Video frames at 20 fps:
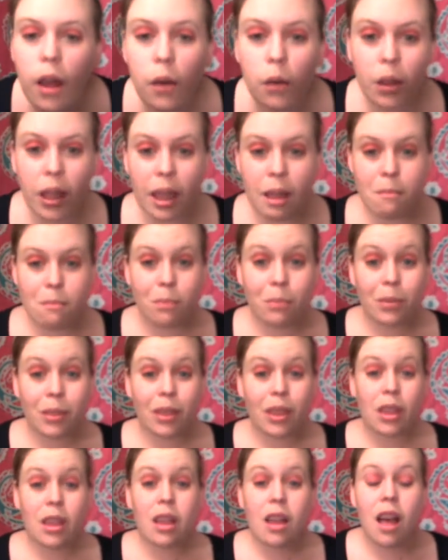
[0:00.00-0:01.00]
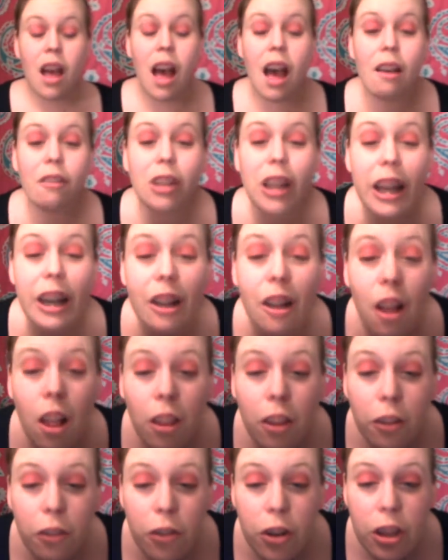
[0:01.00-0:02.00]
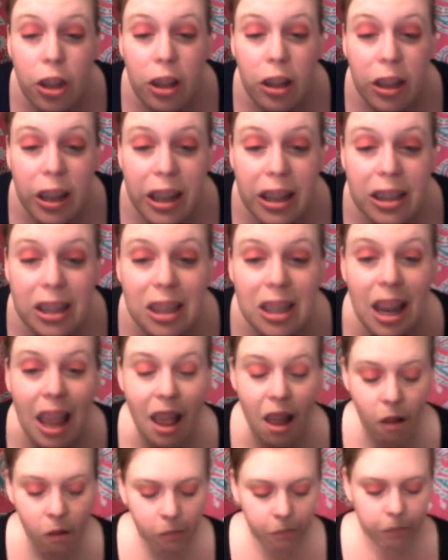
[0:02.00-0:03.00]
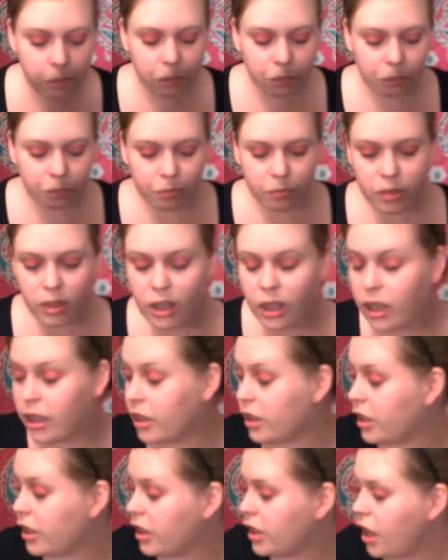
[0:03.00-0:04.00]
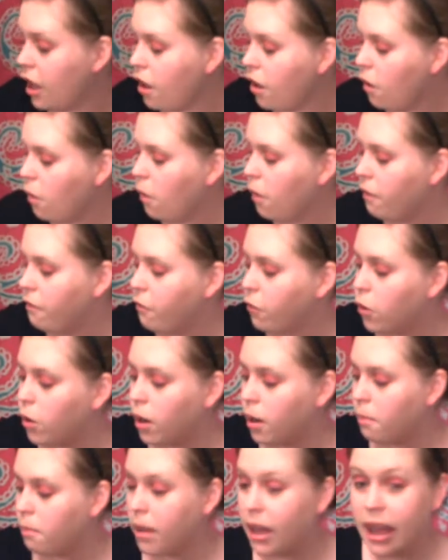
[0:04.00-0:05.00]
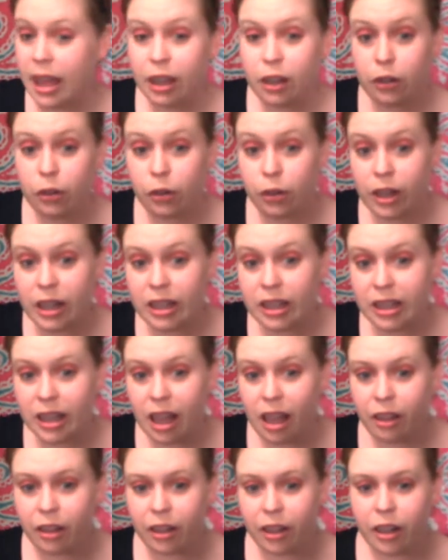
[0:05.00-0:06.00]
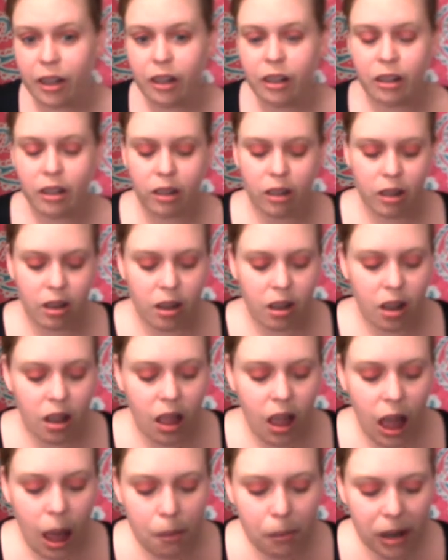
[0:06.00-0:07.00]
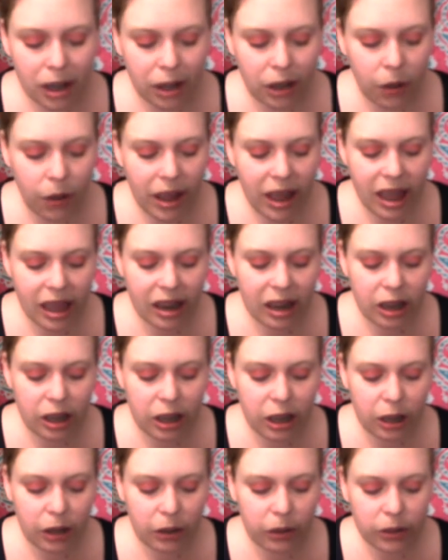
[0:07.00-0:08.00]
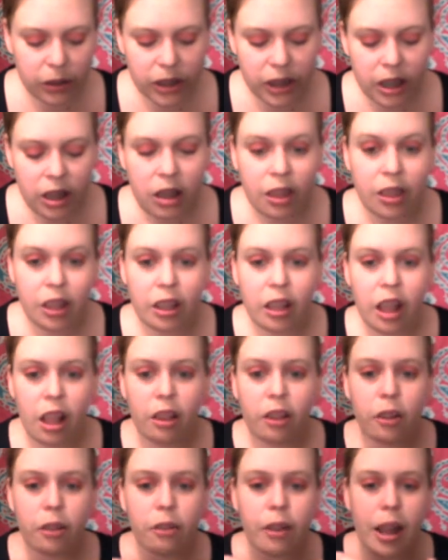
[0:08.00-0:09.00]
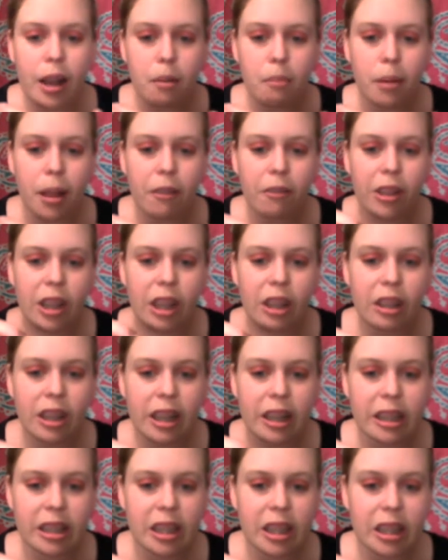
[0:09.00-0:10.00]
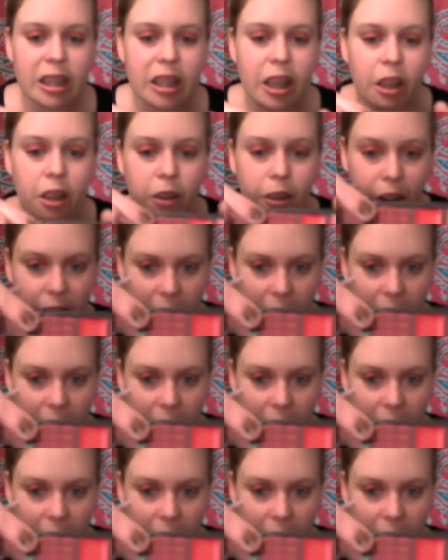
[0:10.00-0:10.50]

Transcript: Okay, I've got it all over the lids now. So for my crease color, I'm going to go ahead and use the color right above it. That is this color